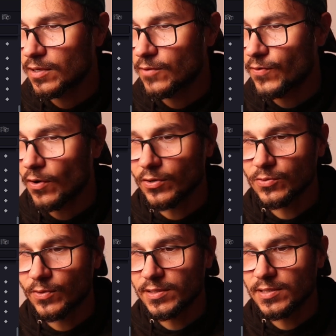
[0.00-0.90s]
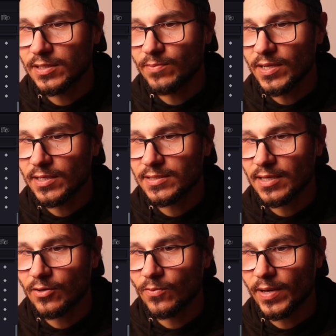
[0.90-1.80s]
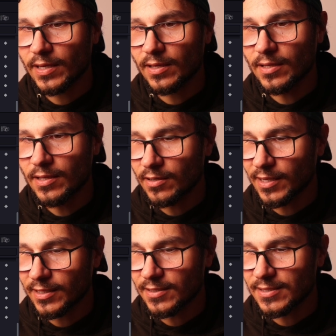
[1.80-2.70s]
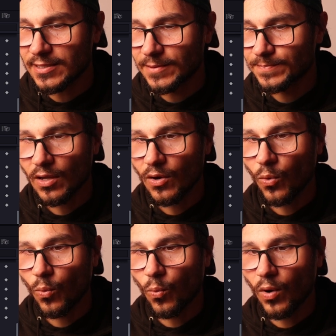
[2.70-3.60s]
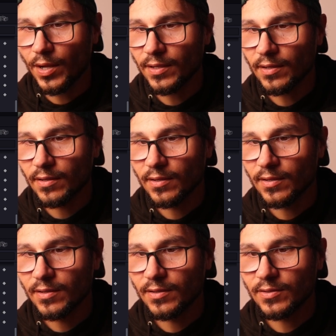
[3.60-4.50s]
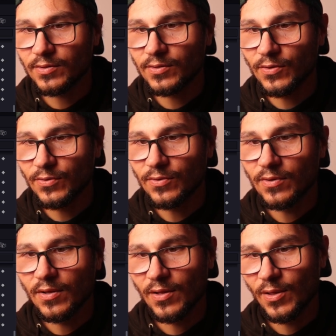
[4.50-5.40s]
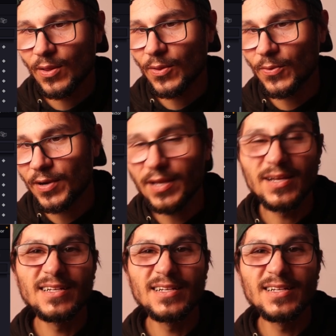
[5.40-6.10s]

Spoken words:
If we also want to see the minutes, I go back in here like this. One, two, three.